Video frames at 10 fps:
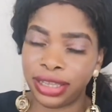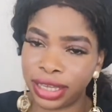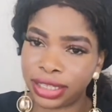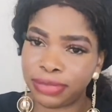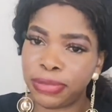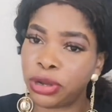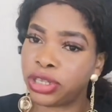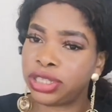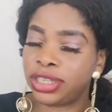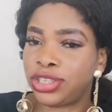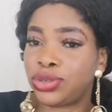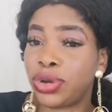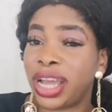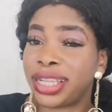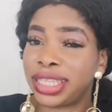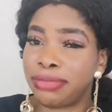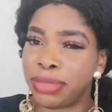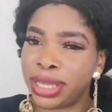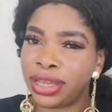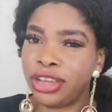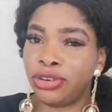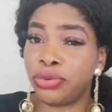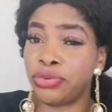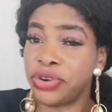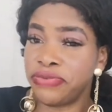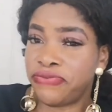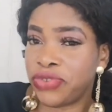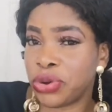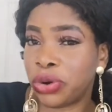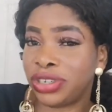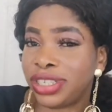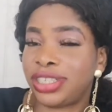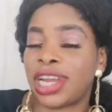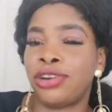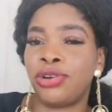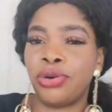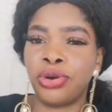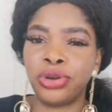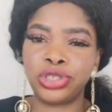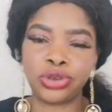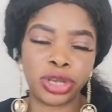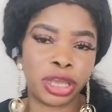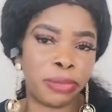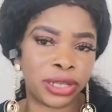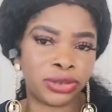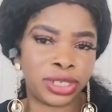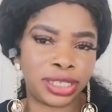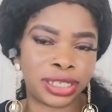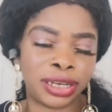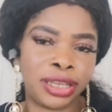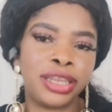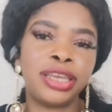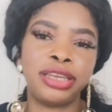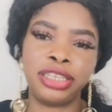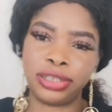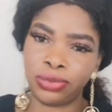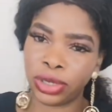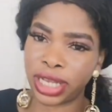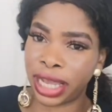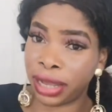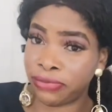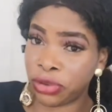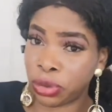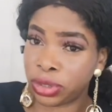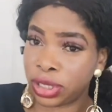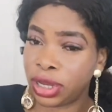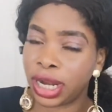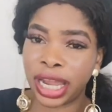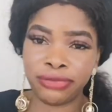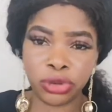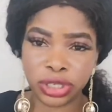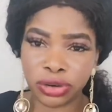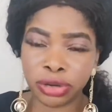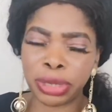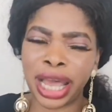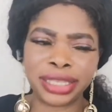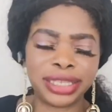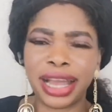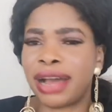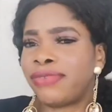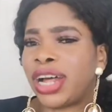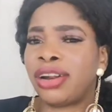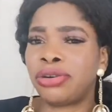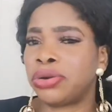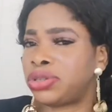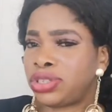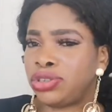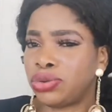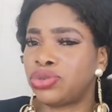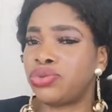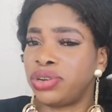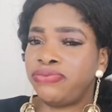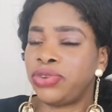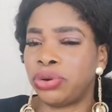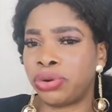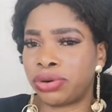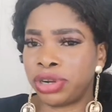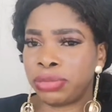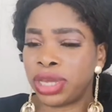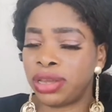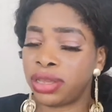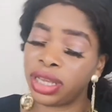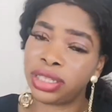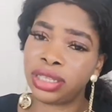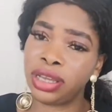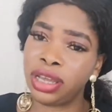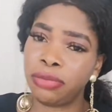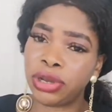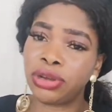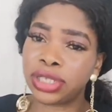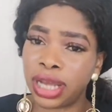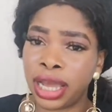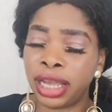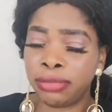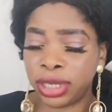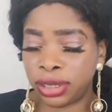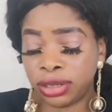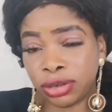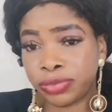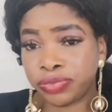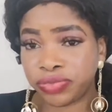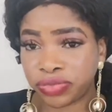Yes, because things you guys see me, you know, review on this channel or talk about on this channel is what I have used. Like those cream, I still have a lot, you know, to review on cream. Yes, because I am a, you know,